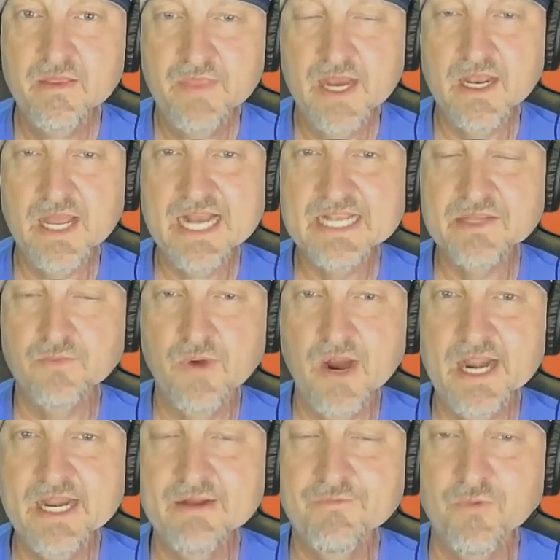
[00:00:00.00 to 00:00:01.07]
They like the
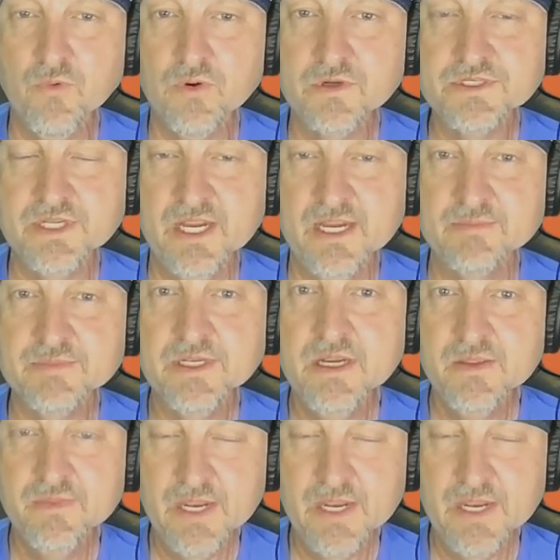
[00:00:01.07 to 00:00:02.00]
riding four seams.